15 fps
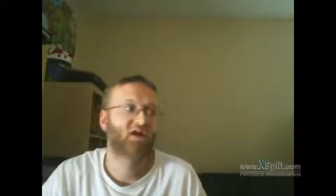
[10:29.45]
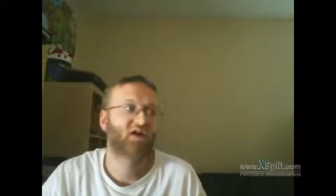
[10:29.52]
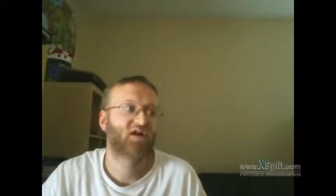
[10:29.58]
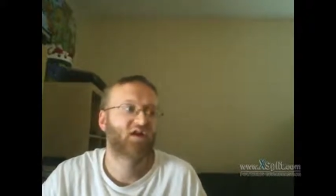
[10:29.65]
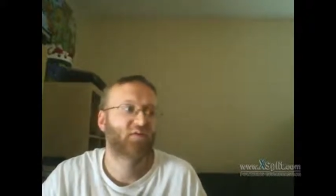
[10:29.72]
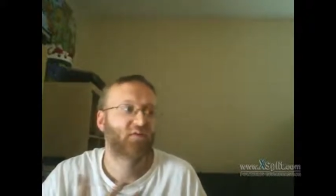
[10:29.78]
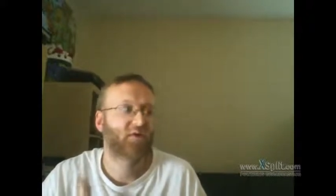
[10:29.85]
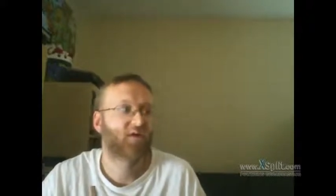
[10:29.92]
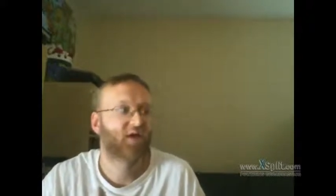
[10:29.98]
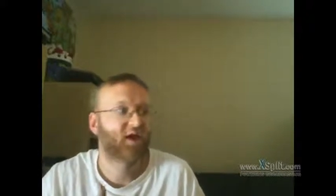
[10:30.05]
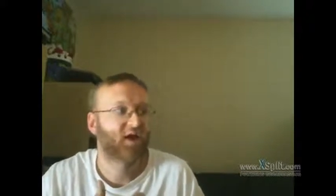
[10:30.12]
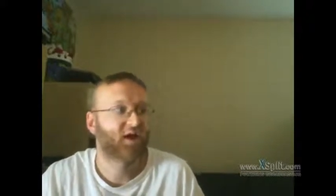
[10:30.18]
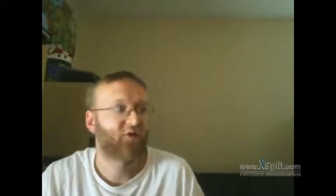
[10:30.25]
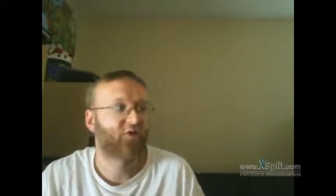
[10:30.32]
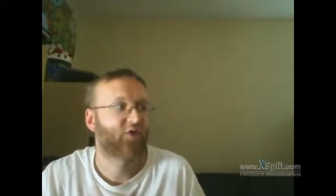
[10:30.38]

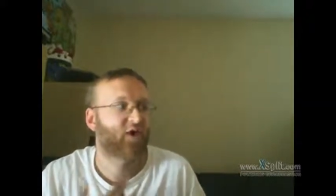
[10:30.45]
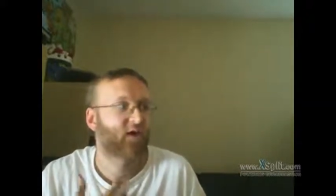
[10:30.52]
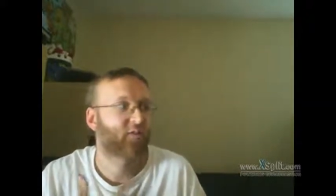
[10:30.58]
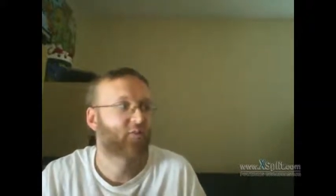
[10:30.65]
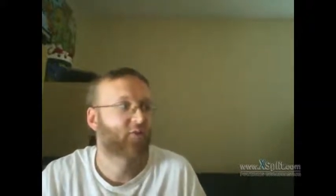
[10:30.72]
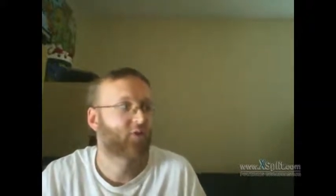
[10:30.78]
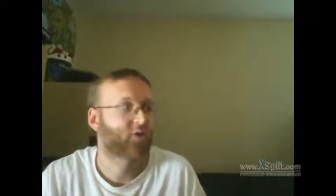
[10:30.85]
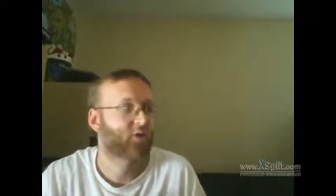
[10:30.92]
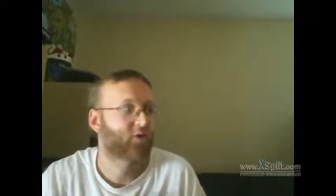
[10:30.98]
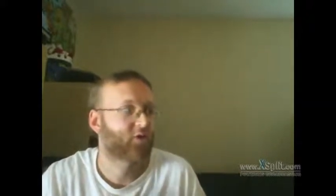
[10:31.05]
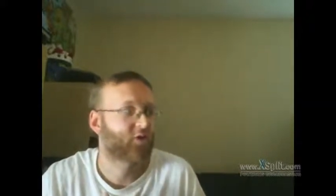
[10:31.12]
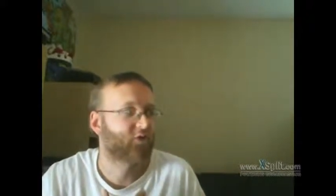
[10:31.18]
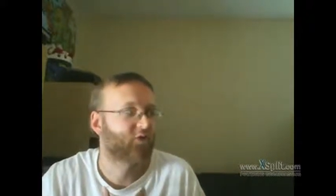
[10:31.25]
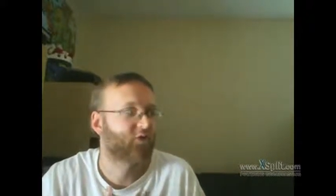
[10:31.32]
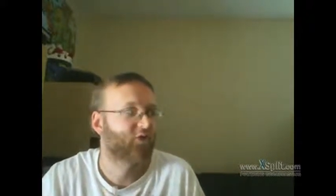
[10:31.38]
Communities, a lot
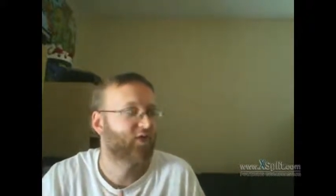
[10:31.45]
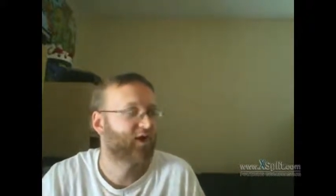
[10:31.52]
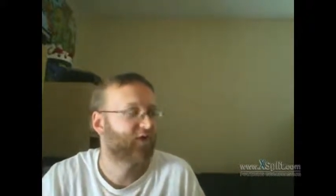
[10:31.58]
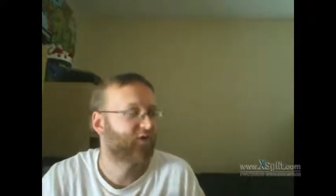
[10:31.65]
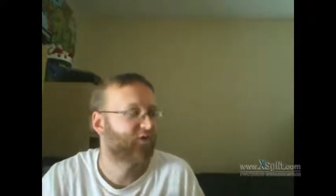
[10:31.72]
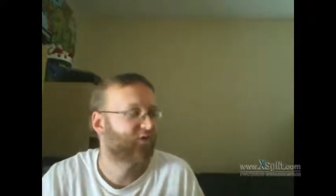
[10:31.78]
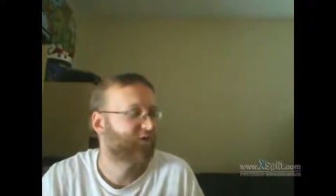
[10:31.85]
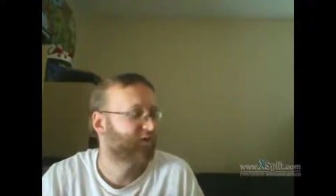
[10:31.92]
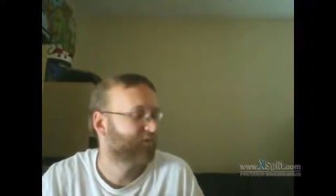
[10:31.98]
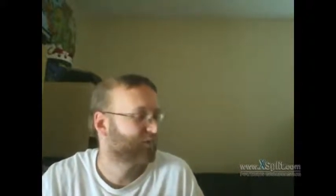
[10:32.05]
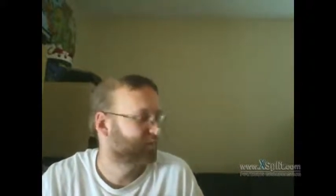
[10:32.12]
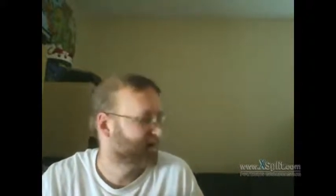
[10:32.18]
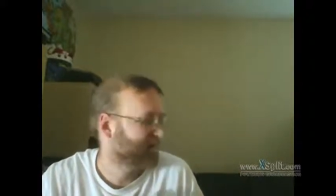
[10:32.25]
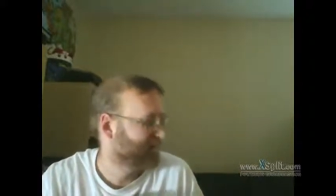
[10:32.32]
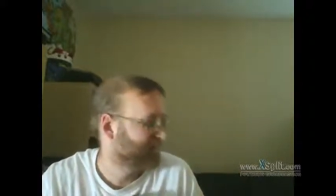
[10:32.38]
more, not
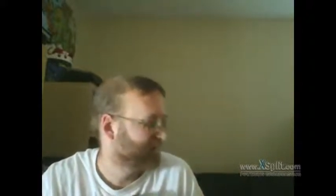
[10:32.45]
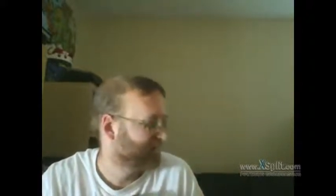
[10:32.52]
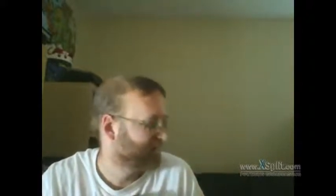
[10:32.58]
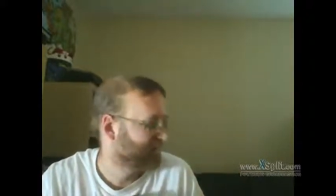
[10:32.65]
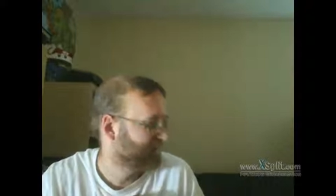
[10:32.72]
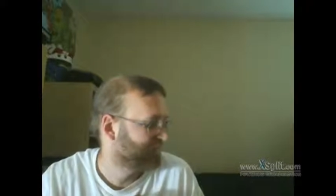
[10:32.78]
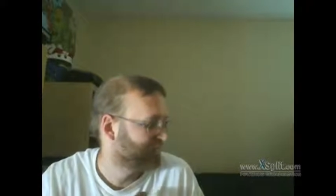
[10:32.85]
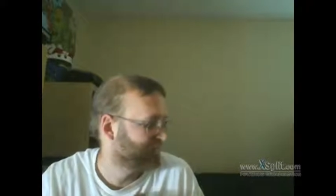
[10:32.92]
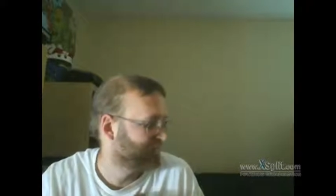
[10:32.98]
civilized,